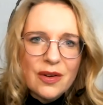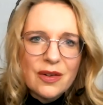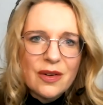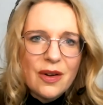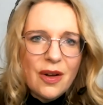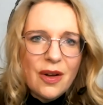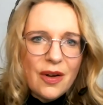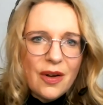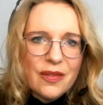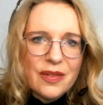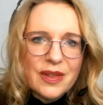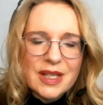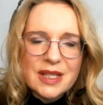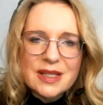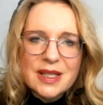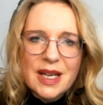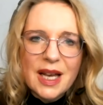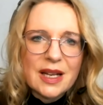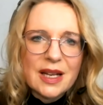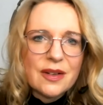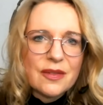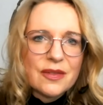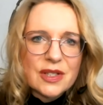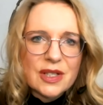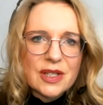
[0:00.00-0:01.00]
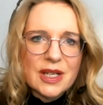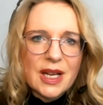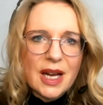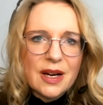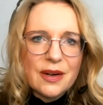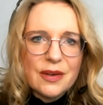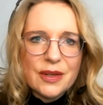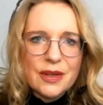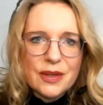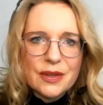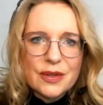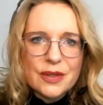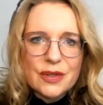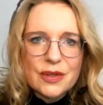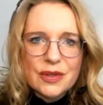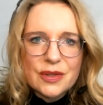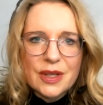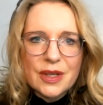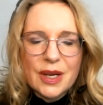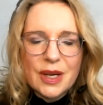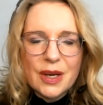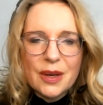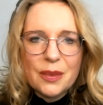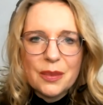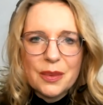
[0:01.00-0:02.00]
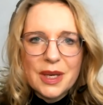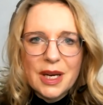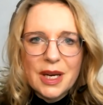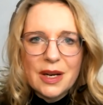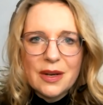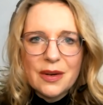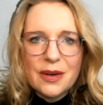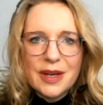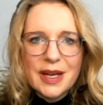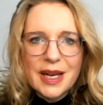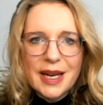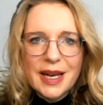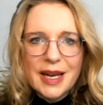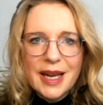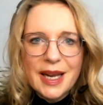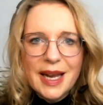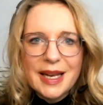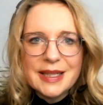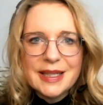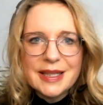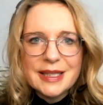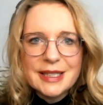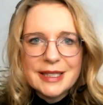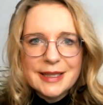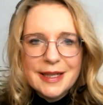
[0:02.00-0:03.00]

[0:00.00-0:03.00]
on these kind of scenarios we are looking at,